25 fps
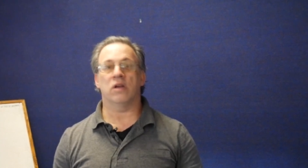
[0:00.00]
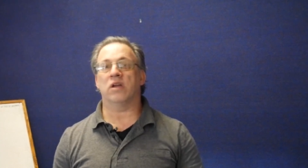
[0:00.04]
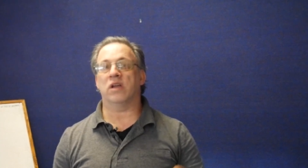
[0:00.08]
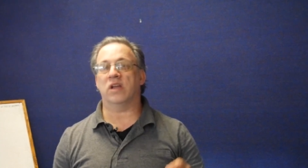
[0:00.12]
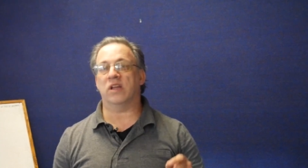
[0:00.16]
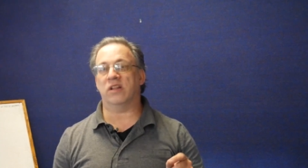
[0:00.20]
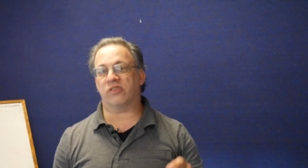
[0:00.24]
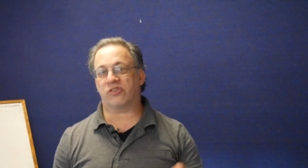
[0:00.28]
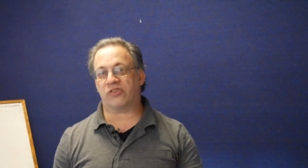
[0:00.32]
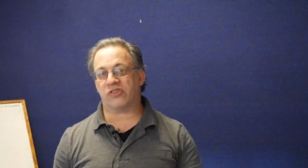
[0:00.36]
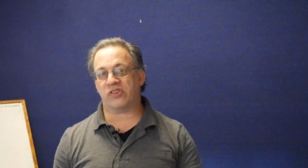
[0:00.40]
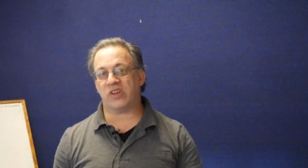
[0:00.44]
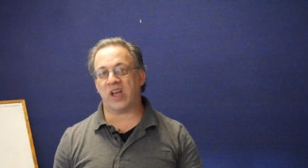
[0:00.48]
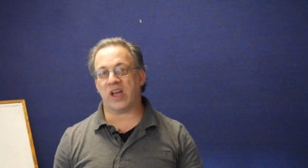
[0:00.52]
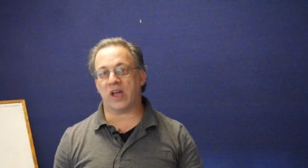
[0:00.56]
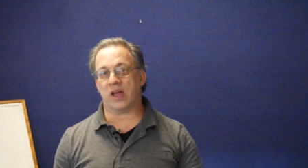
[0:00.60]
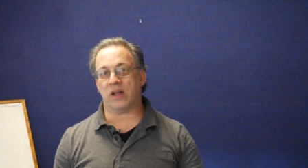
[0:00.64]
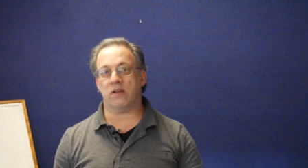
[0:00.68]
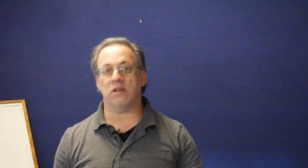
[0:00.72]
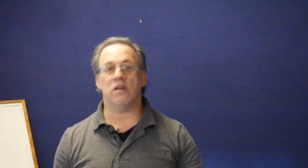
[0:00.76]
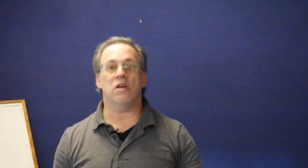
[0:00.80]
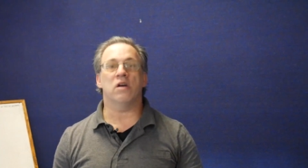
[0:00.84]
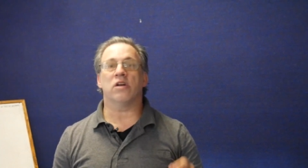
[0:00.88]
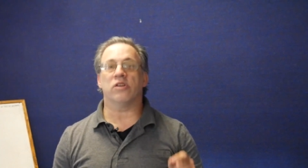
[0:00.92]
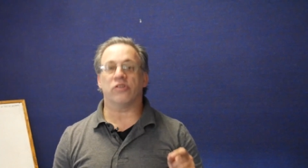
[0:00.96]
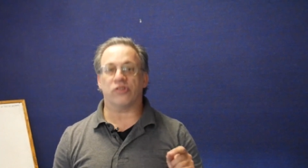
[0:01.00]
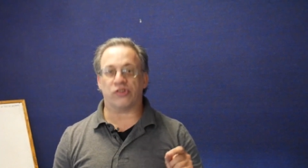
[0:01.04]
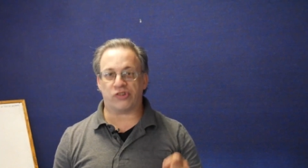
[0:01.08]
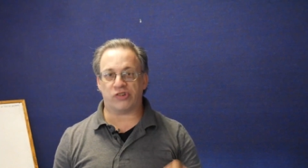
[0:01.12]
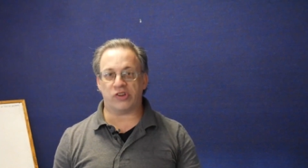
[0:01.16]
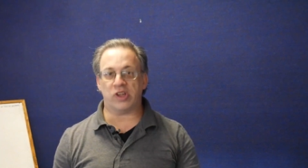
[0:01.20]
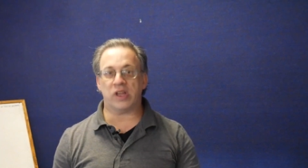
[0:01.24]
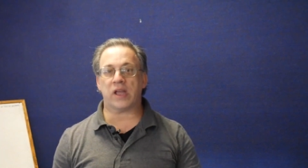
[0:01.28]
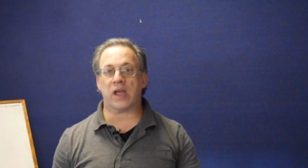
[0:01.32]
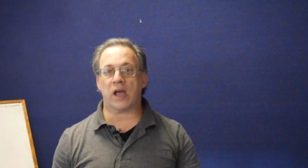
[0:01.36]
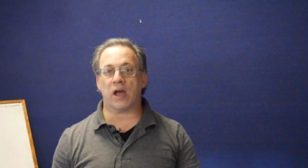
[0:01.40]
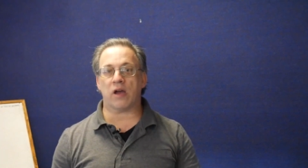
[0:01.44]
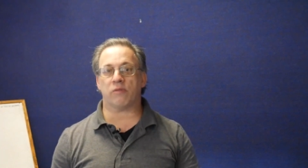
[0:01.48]
Instead,
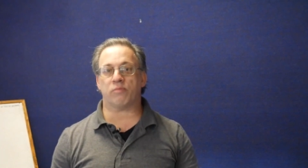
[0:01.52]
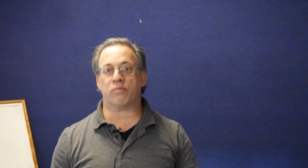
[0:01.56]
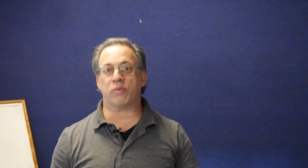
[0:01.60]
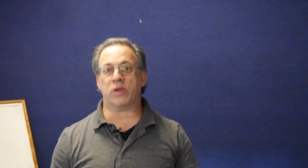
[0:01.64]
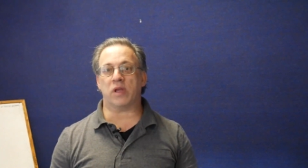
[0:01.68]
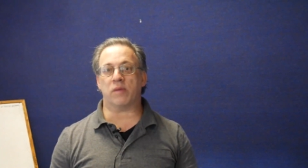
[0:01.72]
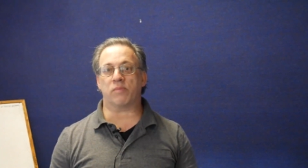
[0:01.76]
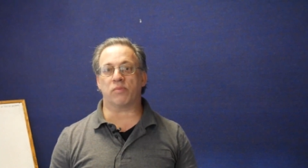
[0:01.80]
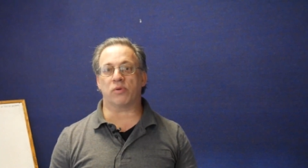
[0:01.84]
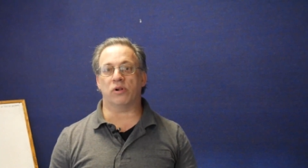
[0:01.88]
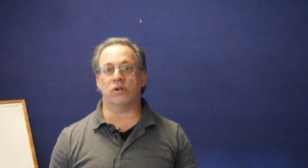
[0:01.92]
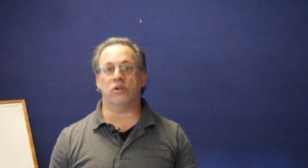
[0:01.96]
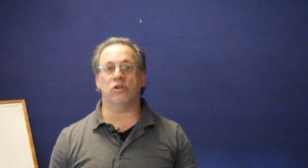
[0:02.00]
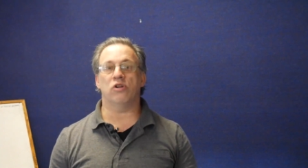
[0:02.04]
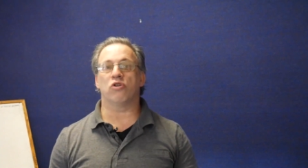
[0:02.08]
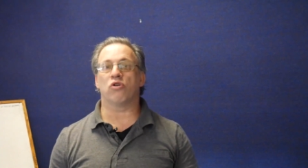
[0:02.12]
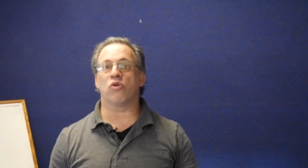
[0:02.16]
seek out people